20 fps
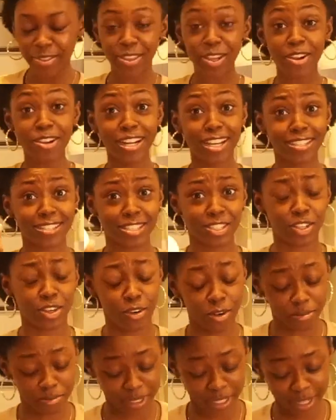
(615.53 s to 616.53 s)
Third egg's a
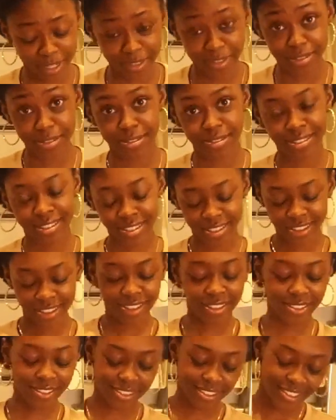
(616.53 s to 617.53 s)
charm, guys.
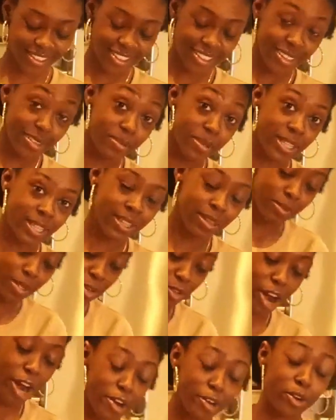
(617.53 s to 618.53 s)
let me
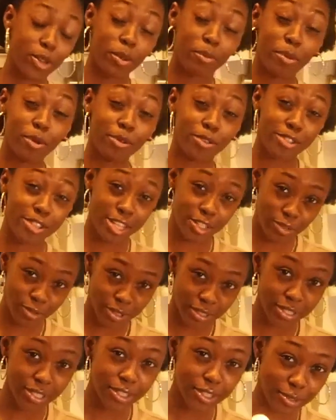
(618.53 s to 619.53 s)
crack on the bowl so that you can
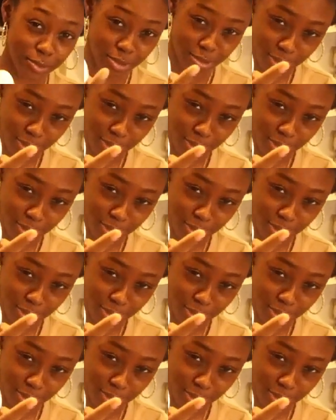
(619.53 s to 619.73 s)
see this one.